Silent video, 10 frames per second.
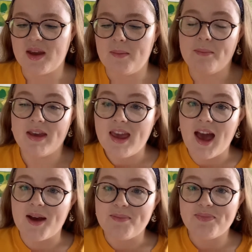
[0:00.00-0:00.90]
But
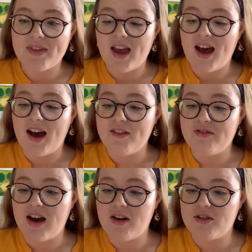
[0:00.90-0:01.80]
yeah, I
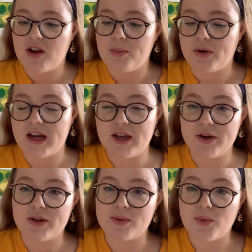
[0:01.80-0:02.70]
found a pretty
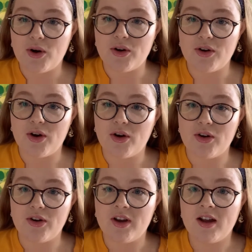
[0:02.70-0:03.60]
good one
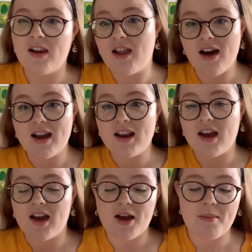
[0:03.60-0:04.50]
online
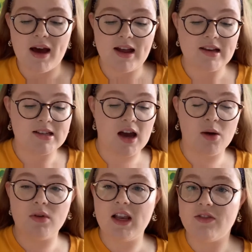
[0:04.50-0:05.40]
and I
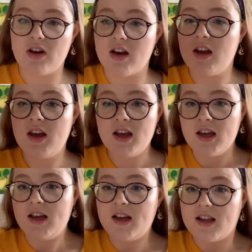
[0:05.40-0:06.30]
will leave a
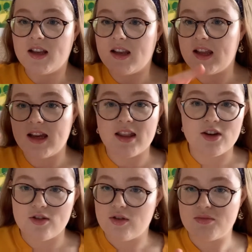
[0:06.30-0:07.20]
link in the
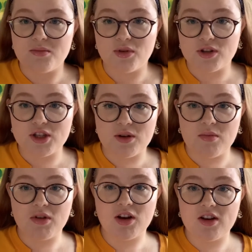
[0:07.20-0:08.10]
description box to it
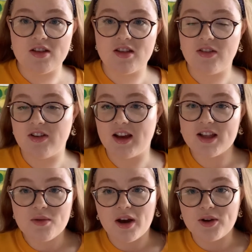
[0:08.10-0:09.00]
because I feel like it's
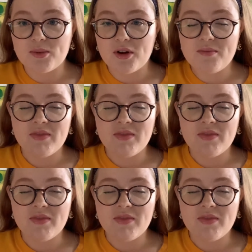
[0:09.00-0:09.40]
quite a good one.